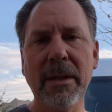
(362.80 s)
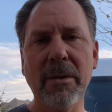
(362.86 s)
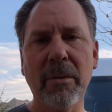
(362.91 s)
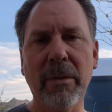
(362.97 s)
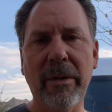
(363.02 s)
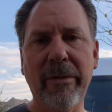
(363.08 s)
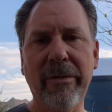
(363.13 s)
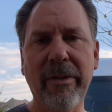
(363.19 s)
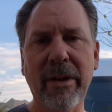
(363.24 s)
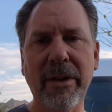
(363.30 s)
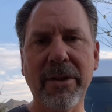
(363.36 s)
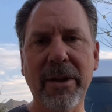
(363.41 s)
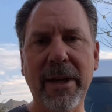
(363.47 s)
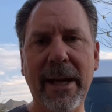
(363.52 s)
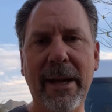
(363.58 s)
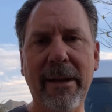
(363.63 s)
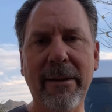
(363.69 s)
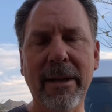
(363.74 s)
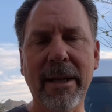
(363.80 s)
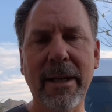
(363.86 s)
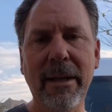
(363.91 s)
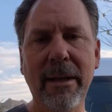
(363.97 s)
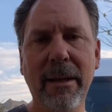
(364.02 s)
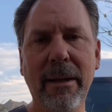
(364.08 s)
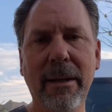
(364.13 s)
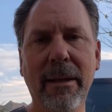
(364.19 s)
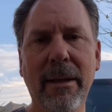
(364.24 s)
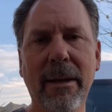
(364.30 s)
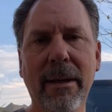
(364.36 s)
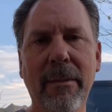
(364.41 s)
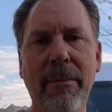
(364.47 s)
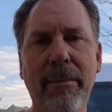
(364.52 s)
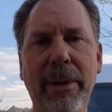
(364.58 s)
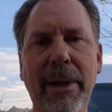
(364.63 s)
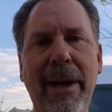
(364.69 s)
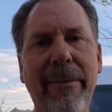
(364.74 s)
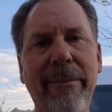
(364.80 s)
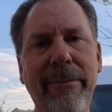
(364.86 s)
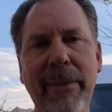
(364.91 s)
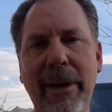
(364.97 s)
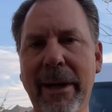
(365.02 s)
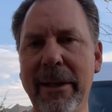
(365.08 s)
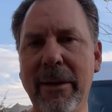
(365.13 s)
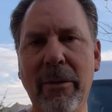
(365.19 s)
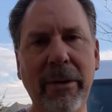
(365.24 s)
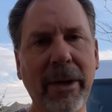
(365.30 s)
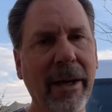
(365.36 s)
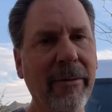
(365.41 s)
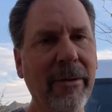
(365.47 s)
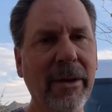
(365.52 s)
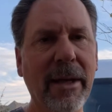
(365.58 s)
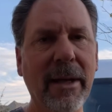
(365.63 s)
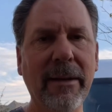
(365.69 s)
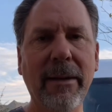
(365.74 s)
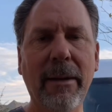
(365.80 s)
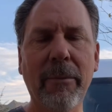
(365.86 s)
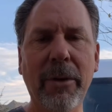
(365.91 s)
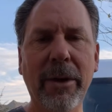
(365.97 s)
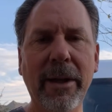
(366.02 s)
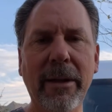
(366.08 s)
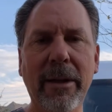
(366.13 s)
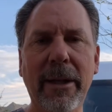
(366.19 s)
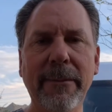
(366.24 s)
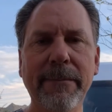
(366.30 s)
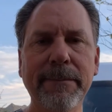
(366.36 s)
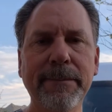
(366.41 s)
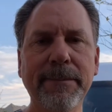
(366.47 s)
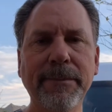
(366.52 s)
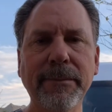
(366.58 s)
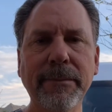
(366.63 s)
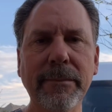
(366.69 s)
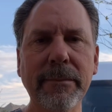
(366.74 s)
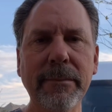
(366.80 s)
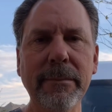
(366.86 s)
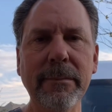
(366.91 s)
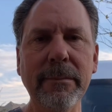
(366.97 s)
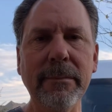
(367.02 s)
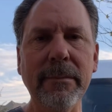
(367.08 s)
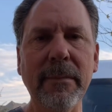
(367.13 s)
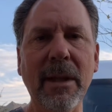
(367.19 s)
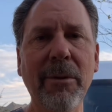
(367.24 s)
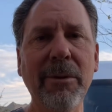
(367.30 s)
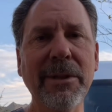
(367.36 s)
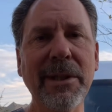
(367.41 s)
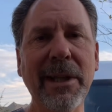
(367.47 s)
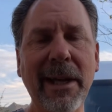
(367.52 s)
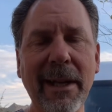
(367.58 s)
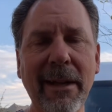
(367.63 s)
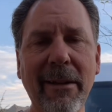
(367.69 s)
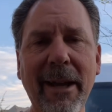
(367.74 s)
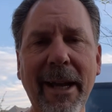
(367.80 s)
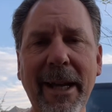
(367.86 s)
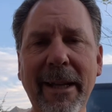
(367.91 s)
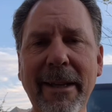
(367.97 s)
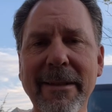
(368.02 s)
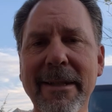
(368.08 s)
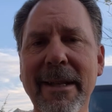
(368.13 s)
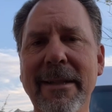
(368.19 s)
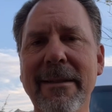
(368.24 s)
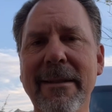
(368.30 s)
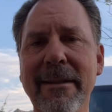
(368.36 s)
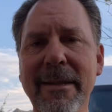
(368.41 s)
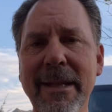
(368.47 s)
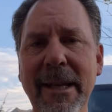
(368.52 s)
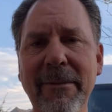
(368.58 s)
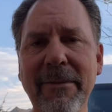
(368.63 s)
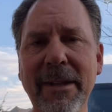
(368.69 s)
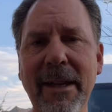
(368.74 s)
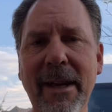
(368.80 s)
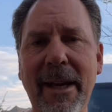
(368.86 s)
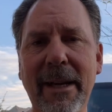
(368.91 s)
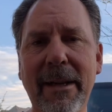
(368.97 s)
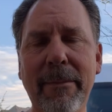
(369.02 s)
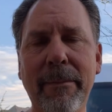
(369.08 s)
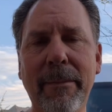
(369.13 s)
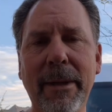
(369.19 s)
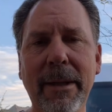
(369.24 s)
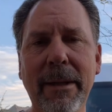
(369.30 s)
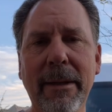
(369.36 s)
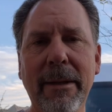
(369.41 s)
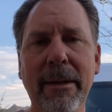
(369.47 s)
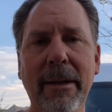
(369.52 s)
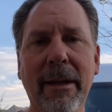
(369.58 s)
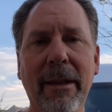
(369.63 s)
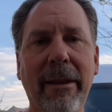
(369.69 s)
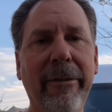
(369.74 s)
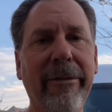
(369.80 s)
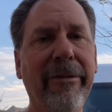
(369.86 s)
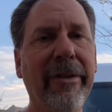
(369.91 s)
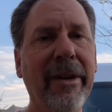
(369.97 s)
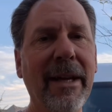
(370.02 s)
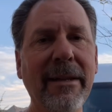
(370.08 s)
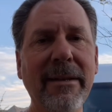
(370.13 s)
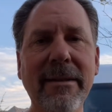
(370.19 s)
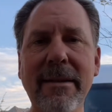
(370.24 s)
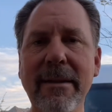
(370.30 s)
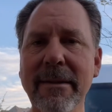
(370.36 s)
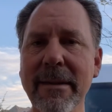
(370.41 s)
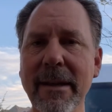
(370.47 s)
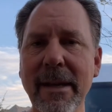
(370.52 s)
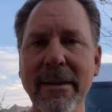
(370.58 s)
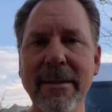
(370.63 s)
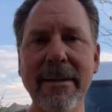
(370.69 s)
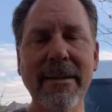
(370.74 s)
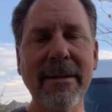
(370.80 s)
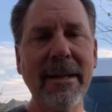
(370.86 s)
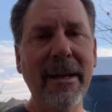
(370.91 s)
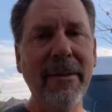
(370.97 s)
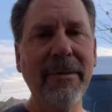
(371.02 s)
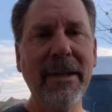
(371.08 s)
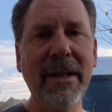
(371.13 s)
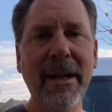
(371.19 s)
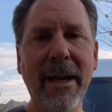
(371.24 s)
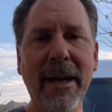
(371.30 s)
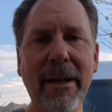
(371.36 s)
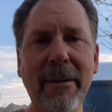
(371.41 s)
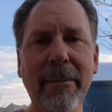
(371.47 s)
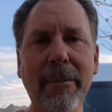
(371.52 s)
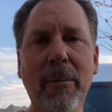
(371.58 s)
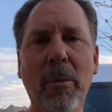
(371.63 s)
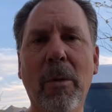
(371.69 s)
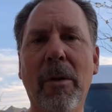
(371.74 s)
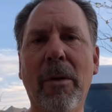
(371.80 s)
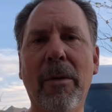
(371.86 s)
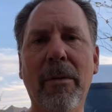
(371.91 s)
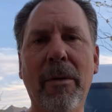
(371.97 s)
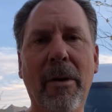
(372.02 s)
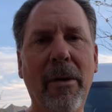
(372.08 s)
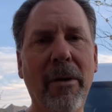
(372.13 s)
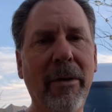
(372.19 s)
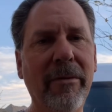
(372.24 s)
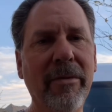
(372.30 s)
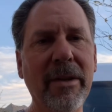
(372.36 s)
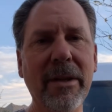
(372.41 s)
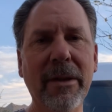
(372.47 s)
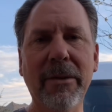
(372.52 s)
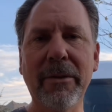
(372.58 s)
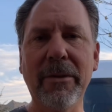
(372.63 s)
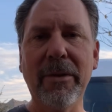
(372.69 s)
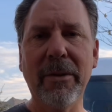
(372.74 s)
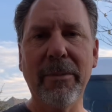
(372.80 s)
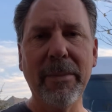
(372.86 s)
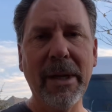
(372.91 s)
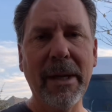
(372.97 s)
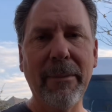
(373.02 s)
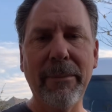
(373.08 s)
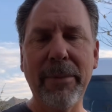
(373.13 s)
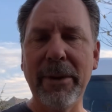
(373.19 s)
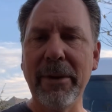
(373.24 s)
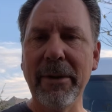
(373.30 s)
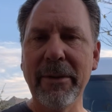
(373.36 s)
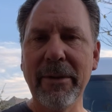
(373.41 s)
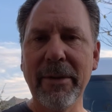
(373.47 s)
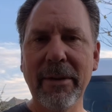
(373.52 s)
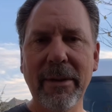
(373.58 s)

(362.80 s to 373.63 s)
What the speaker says: with the functionality, but I don't have a daytime running light, which I kind of like because that's a safety item. The feds say it's a safety item, where all the vehicles that are being built